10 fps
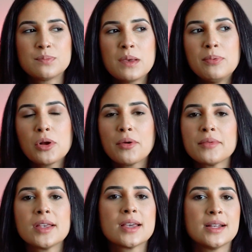people aren't
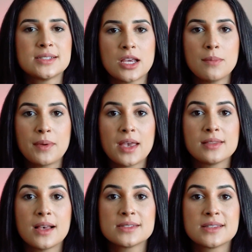really gonna tip
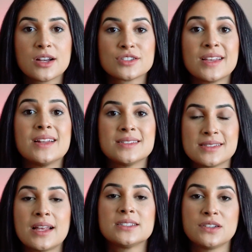unless there's an
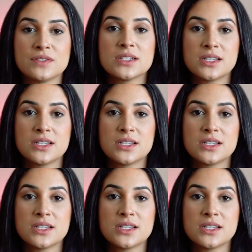incentive to